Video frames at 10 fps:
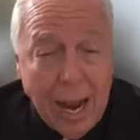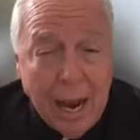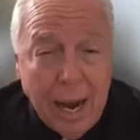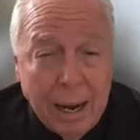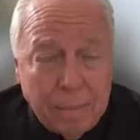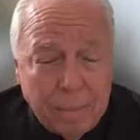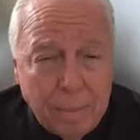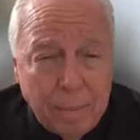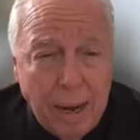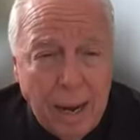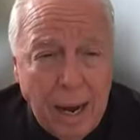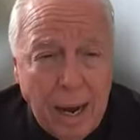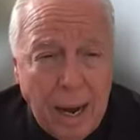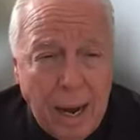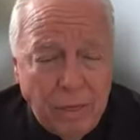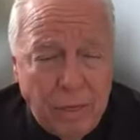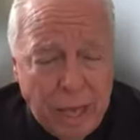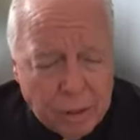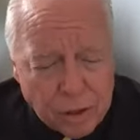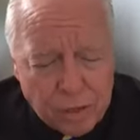Um,
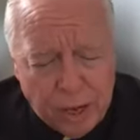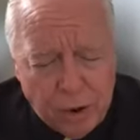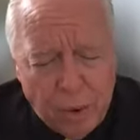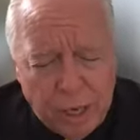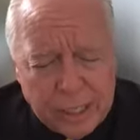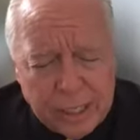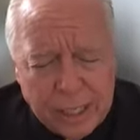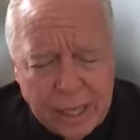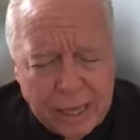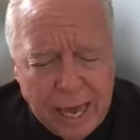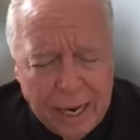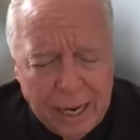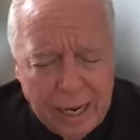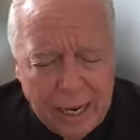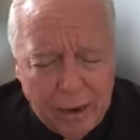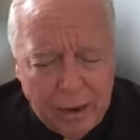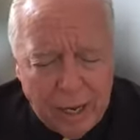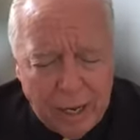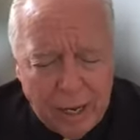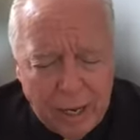the other thing was that
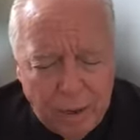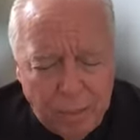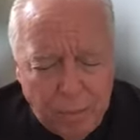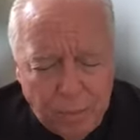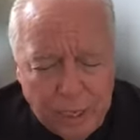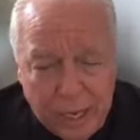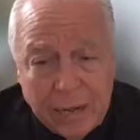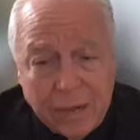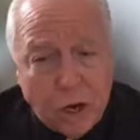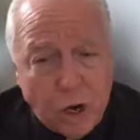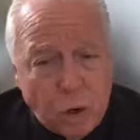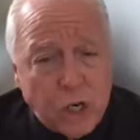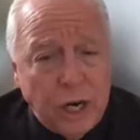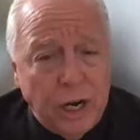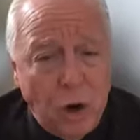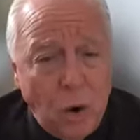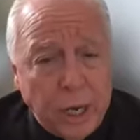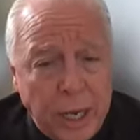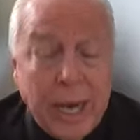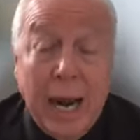getting the coaching to
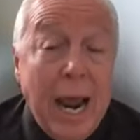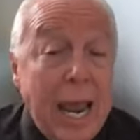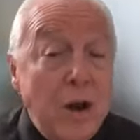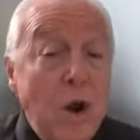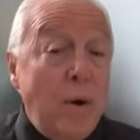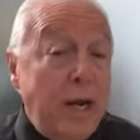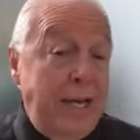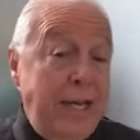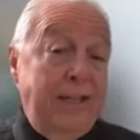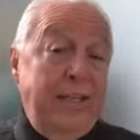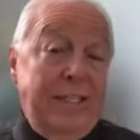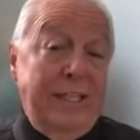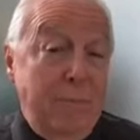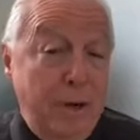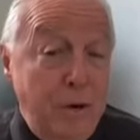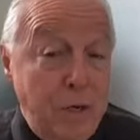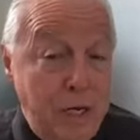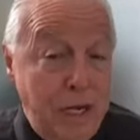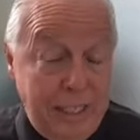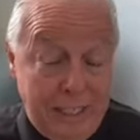going in, and I had no idea this type of
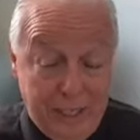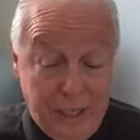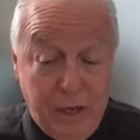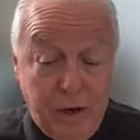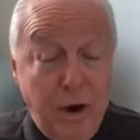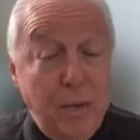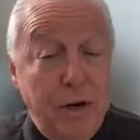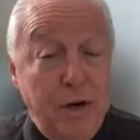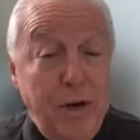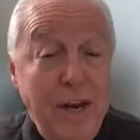coaching existed, or I would have,